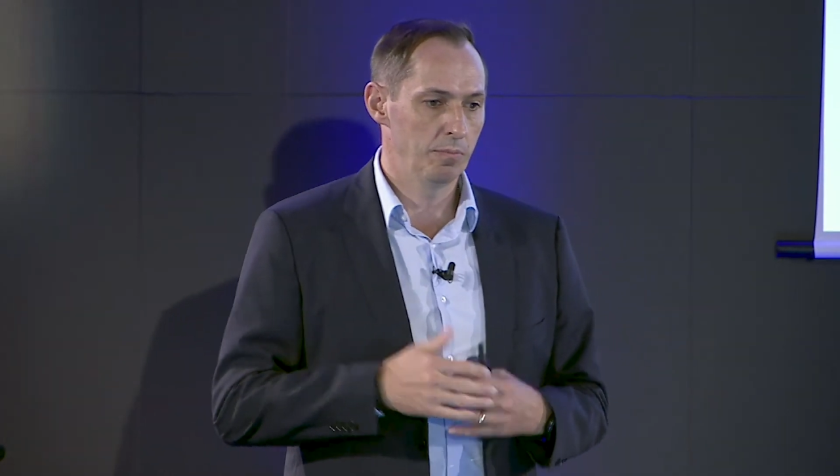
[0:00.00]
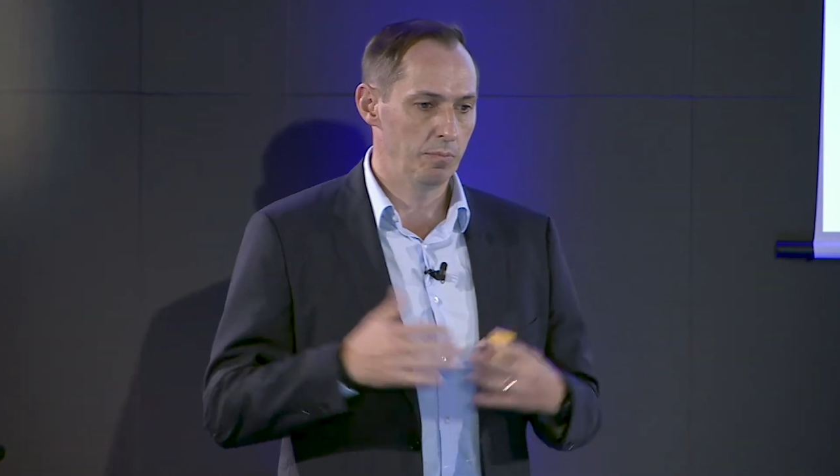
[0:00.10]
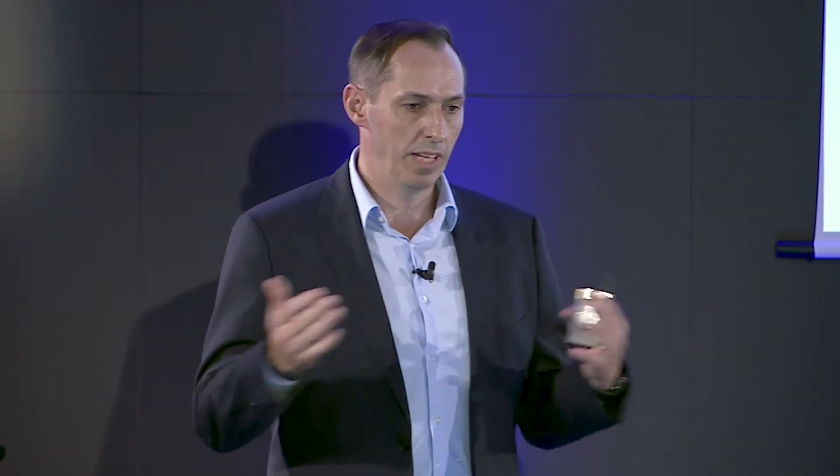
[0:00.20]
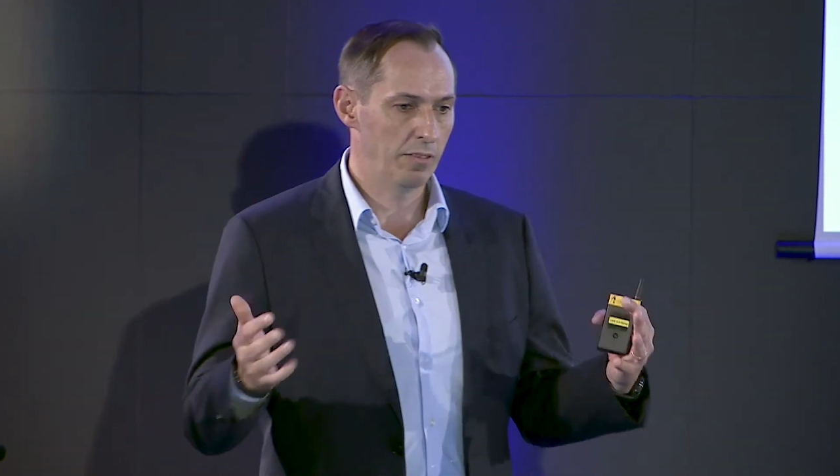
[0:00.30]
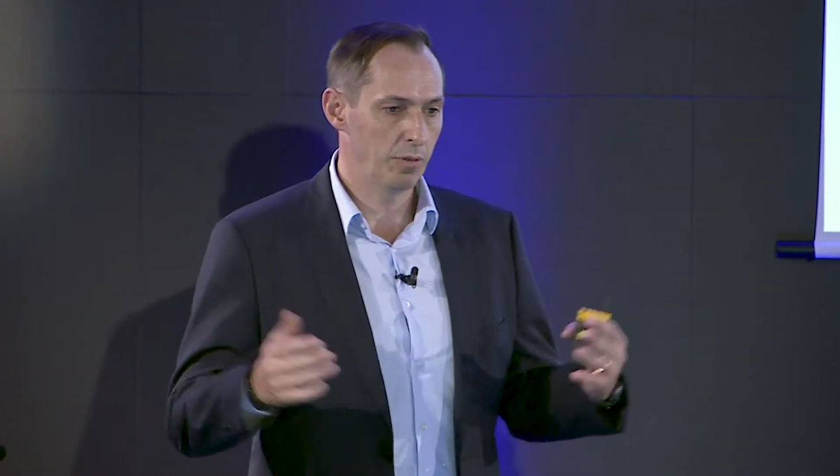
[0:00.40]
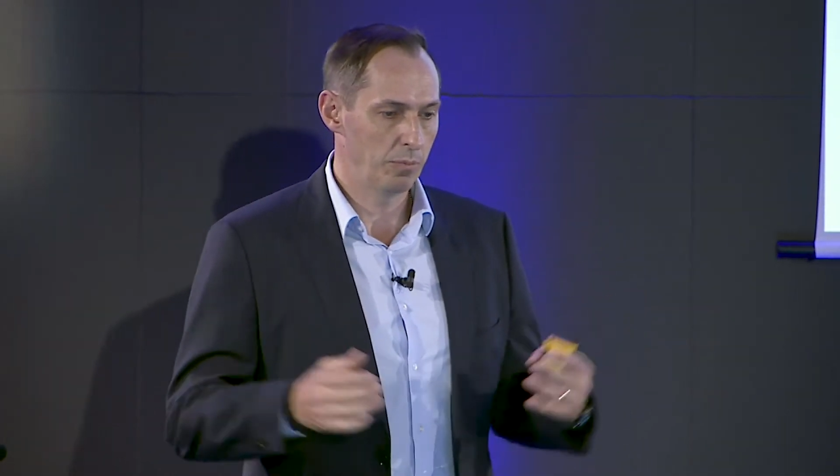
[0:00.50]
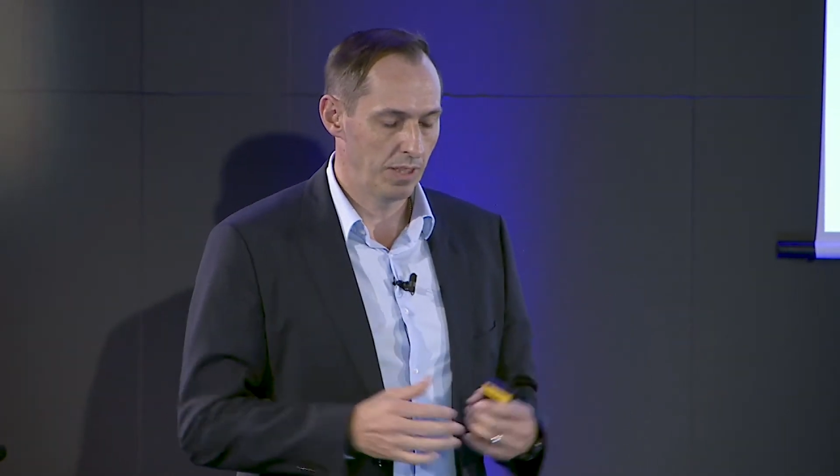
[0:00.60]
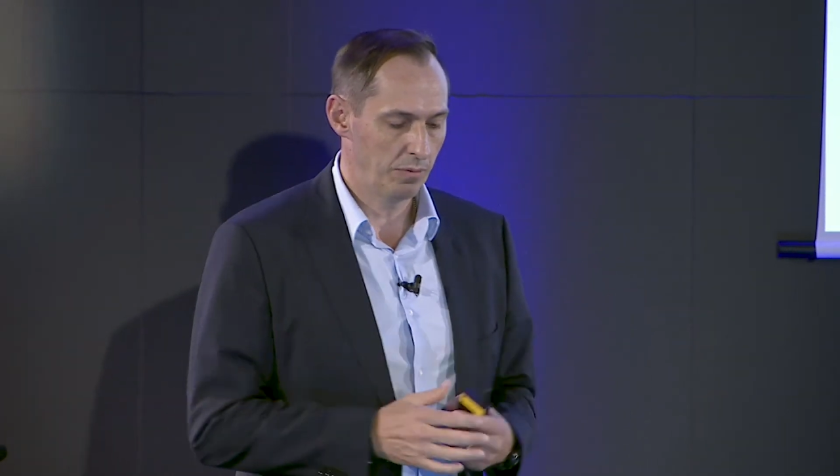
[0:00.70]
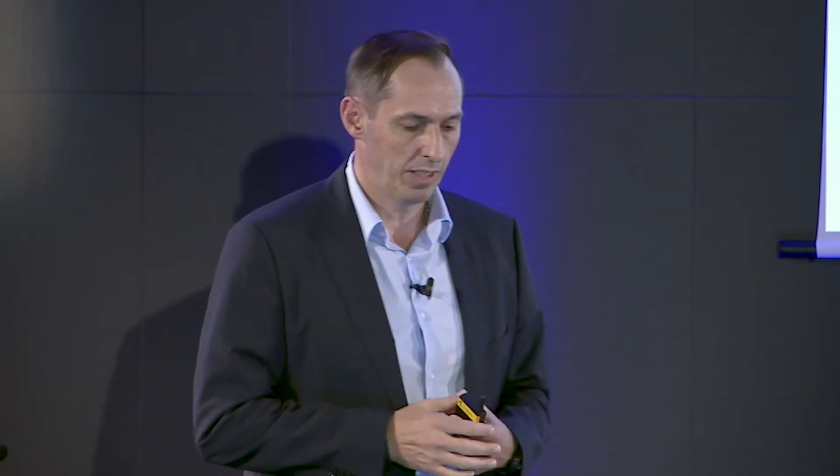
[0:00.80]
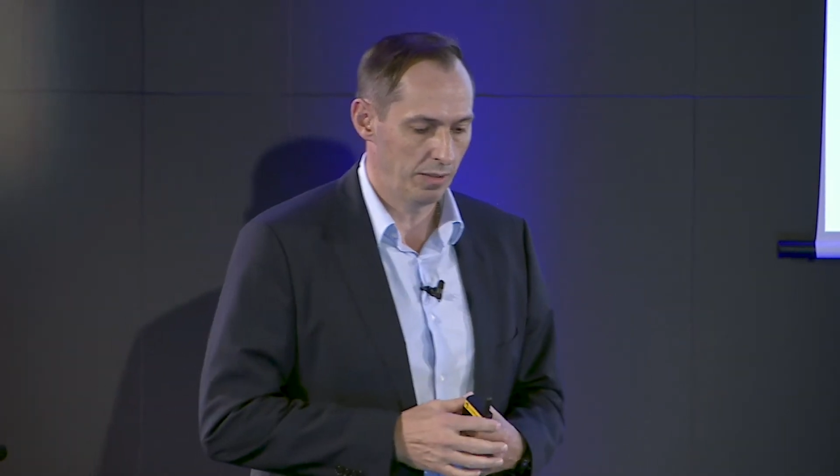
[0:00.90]
platform
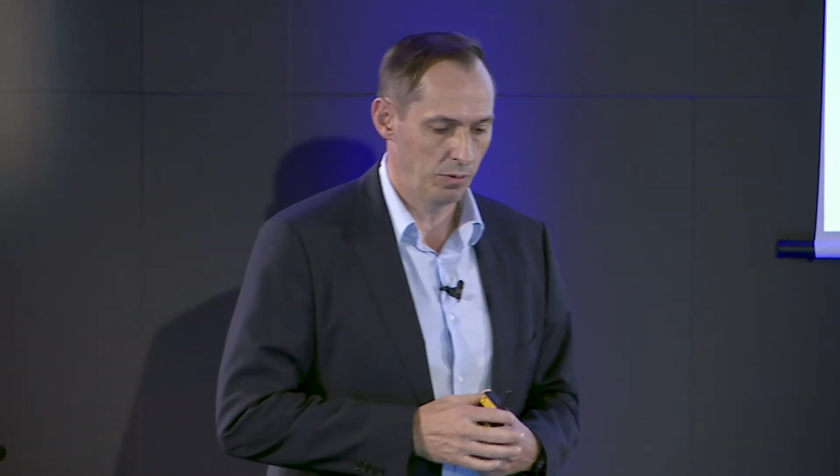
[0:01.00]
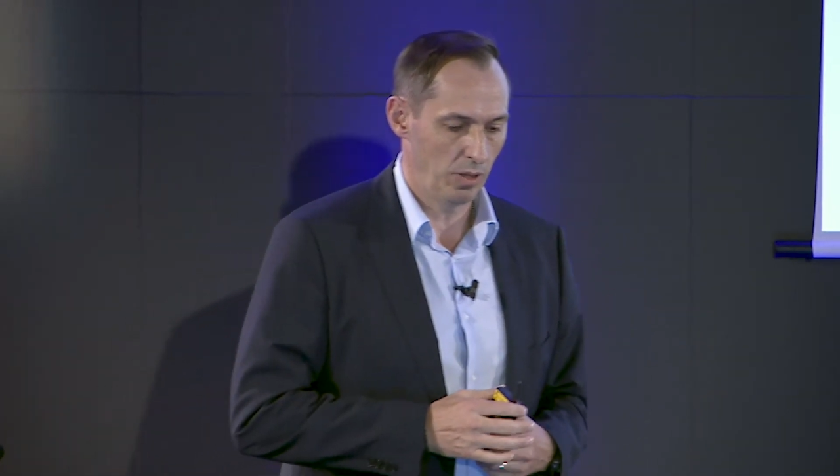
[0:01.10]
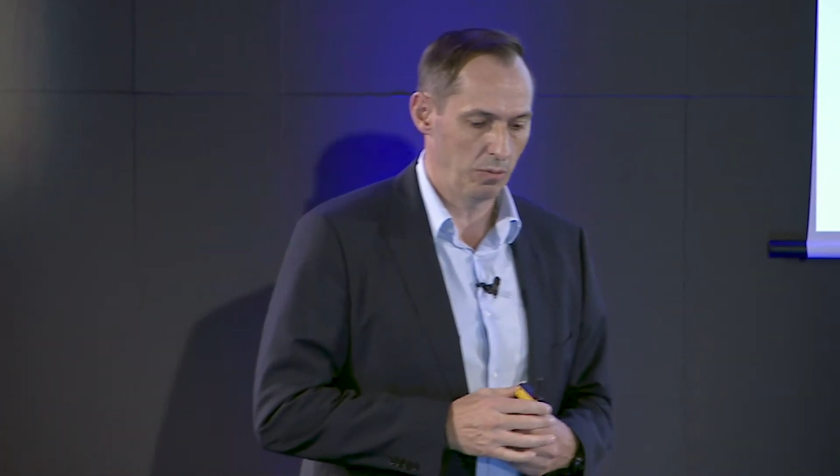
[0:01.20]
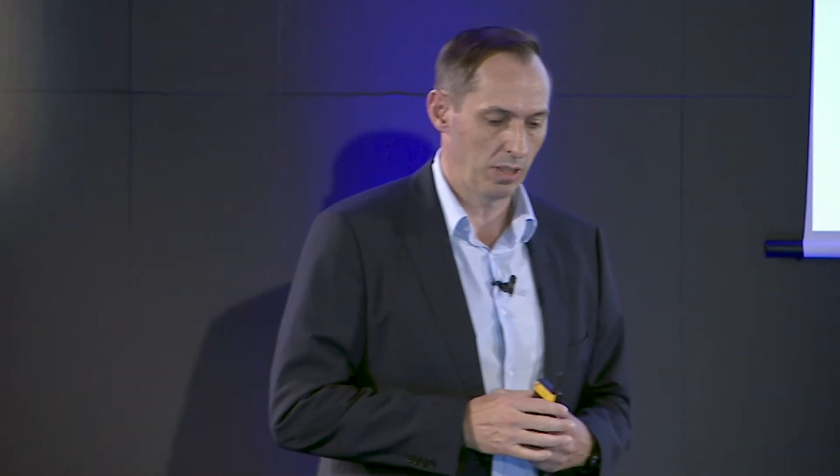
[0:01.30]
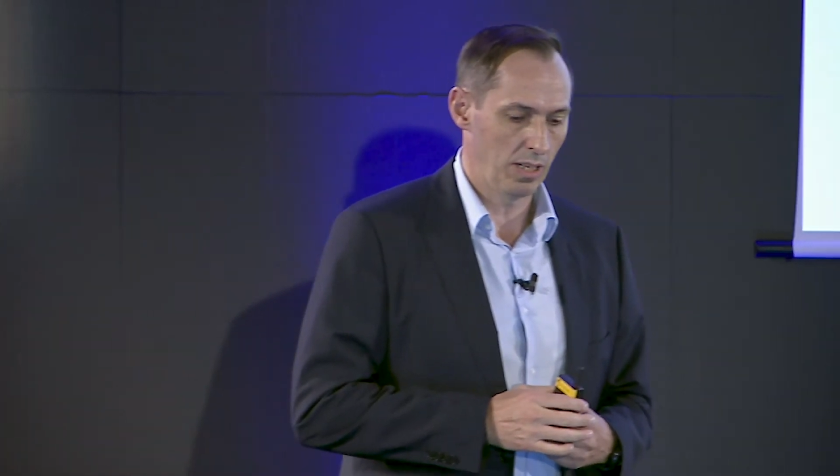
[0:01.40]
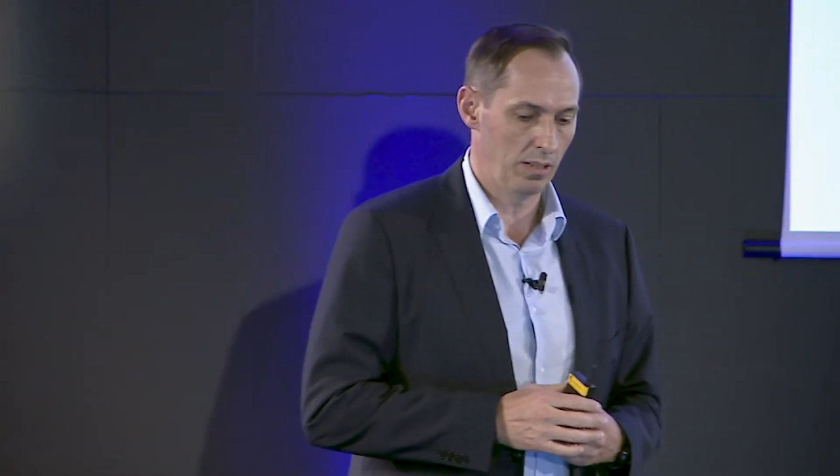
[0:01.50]
that we give to our